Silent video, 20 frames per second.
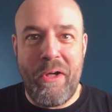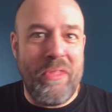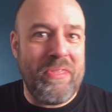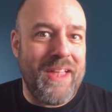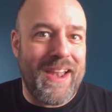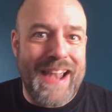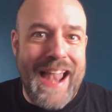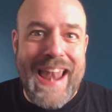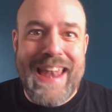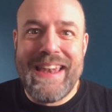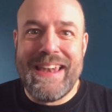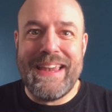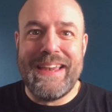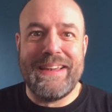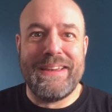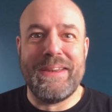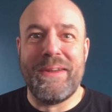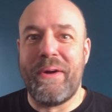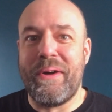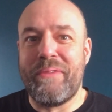on the
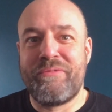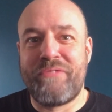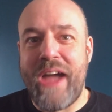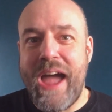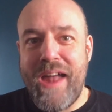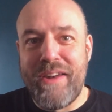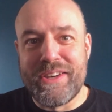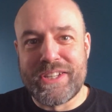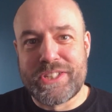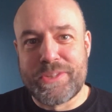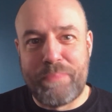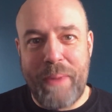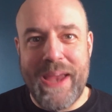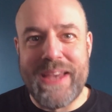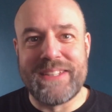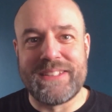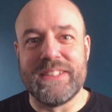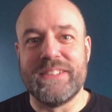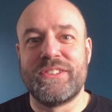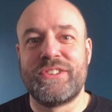landing, various
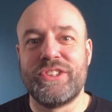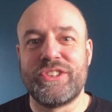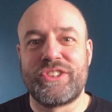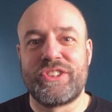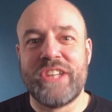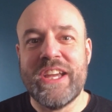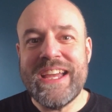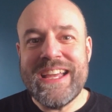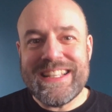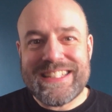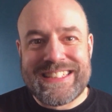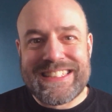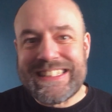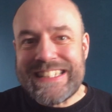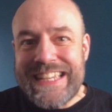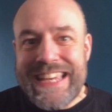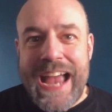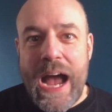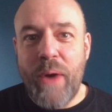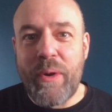spaces. Just
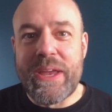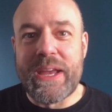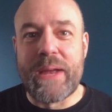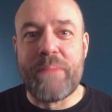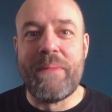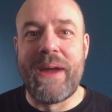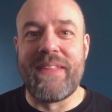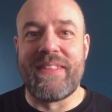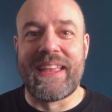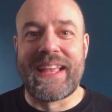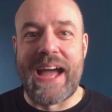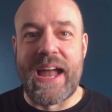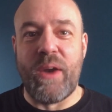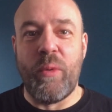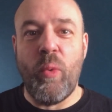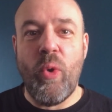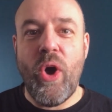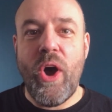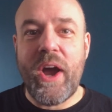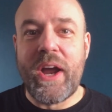see how you can make the
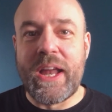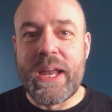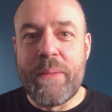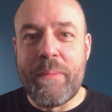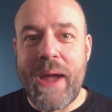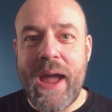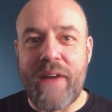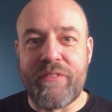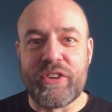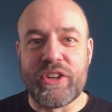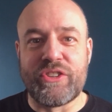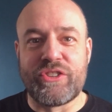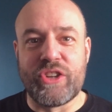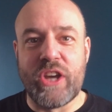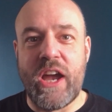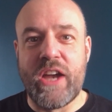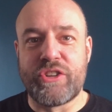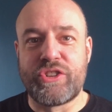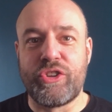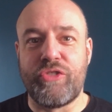kata work, and you may have to
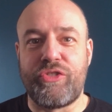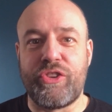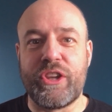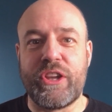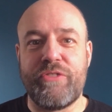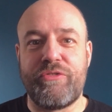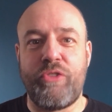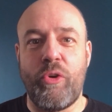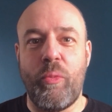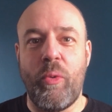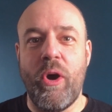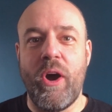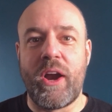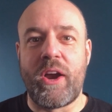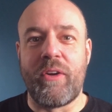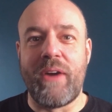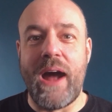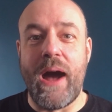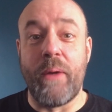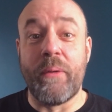shuffle your
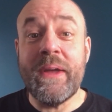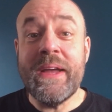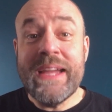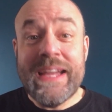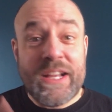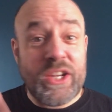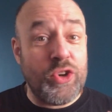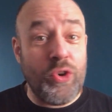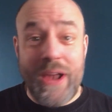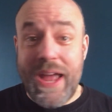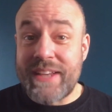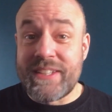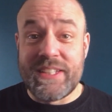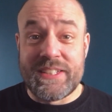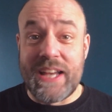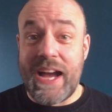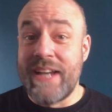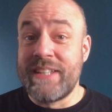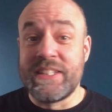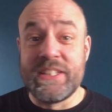footwork around. Good
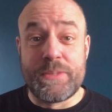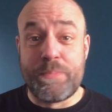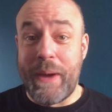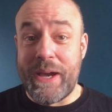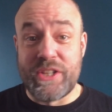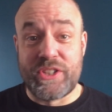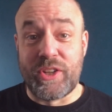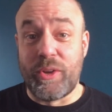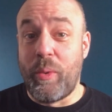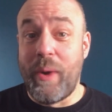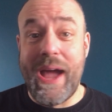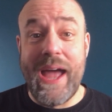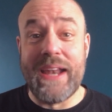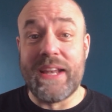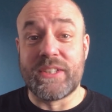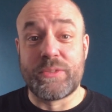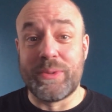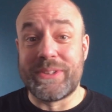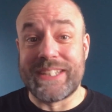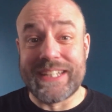exercise in spatial
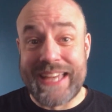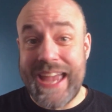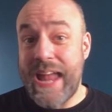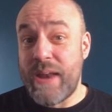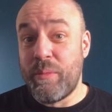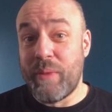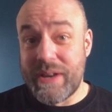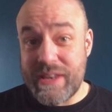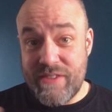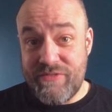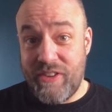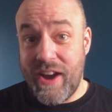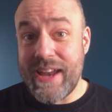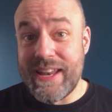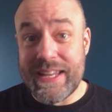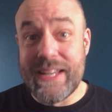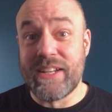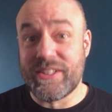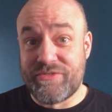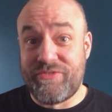awareness, which again, when you're
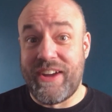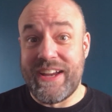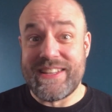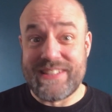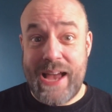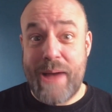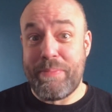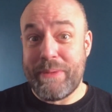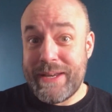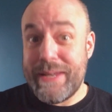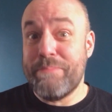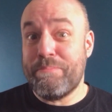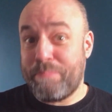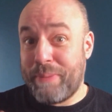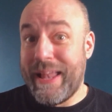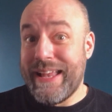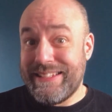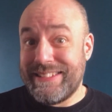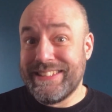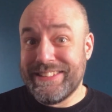fighting, because fights happen in
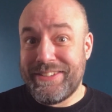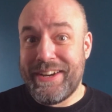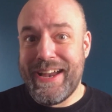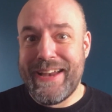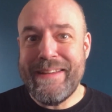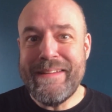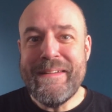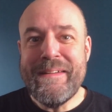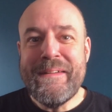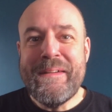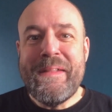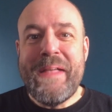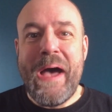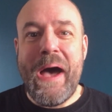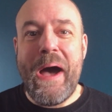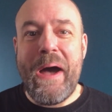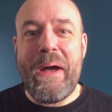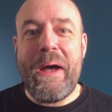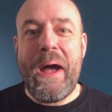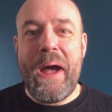places, right?
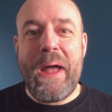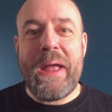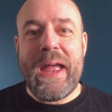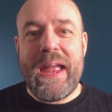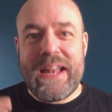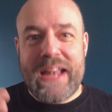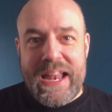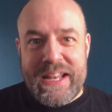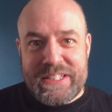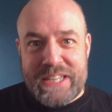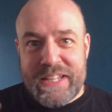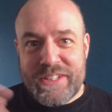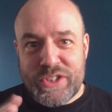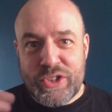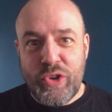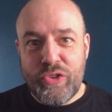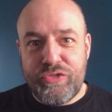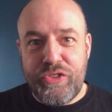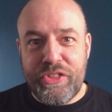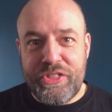It's
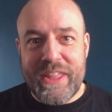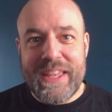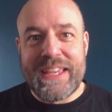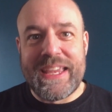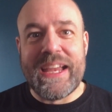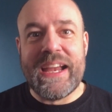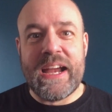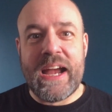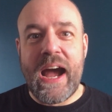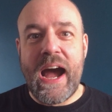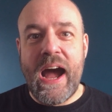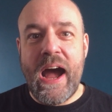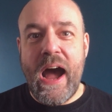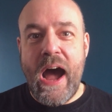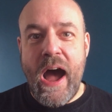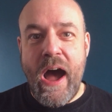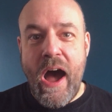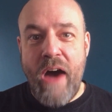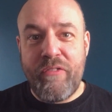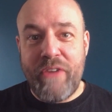good for thinking
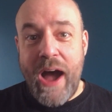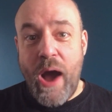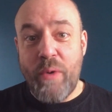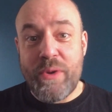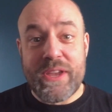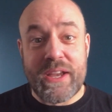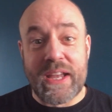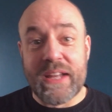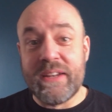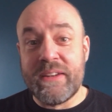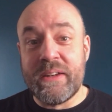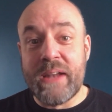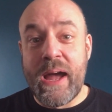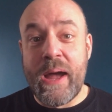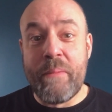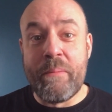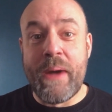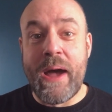of how you can